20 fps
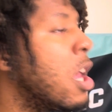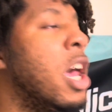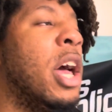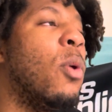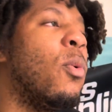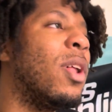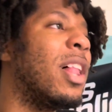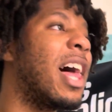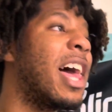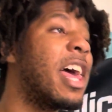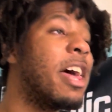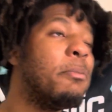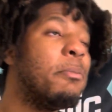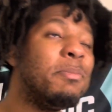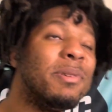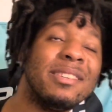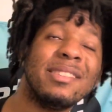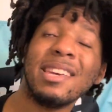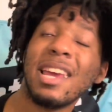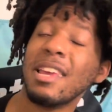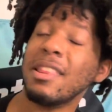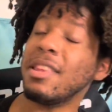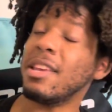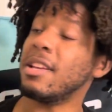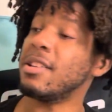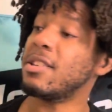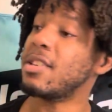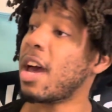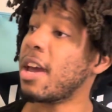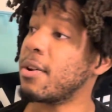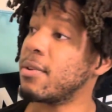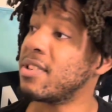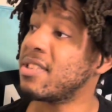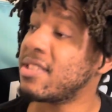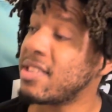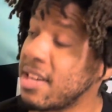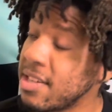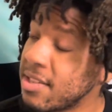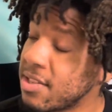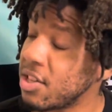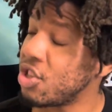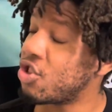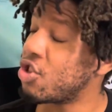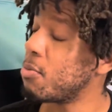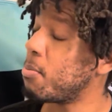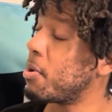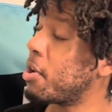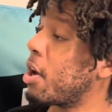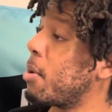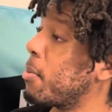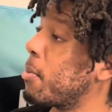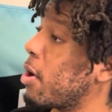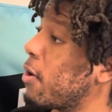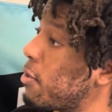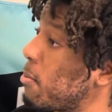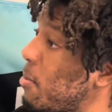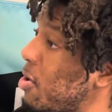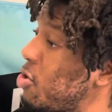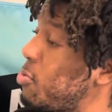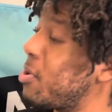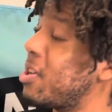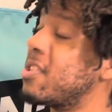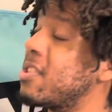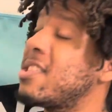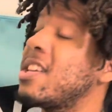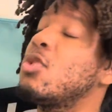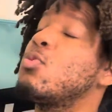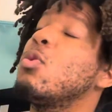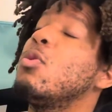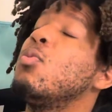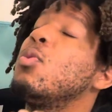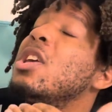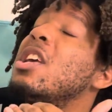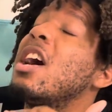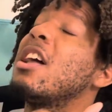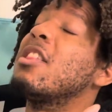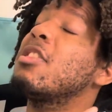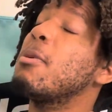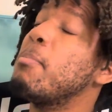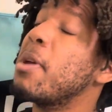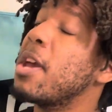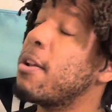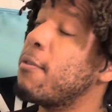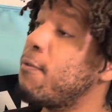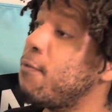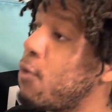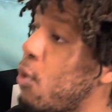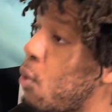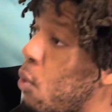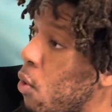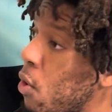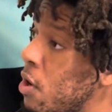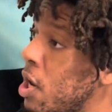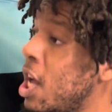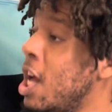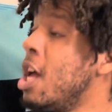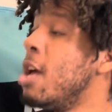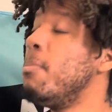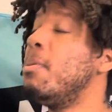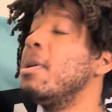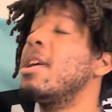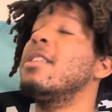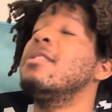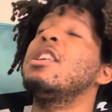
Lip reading: While I have been saying the entire season he should be coming off the bench because that's what we got the man for, because